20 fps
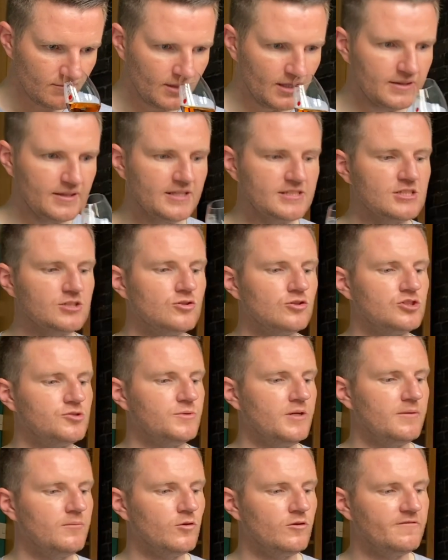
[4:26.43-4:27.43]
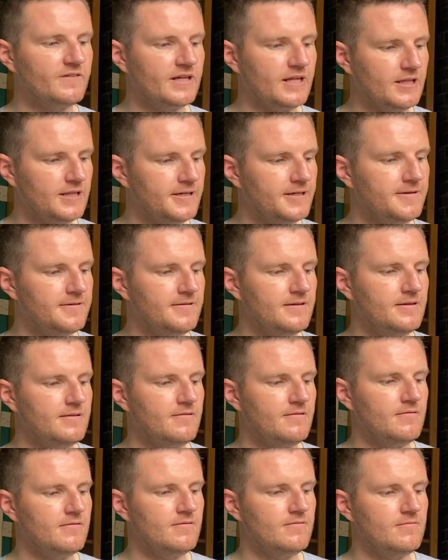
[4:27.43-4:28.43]
This has got sweeter, more vanilla.
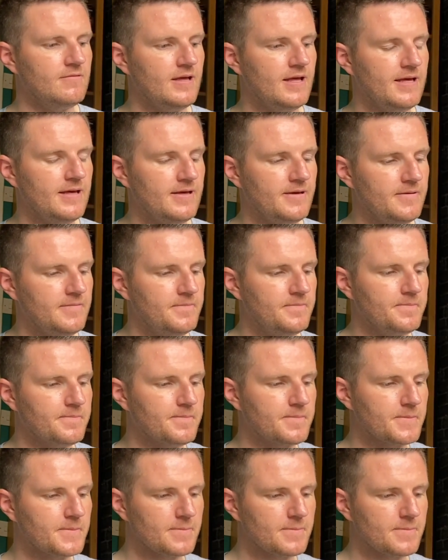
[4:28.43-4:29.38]
I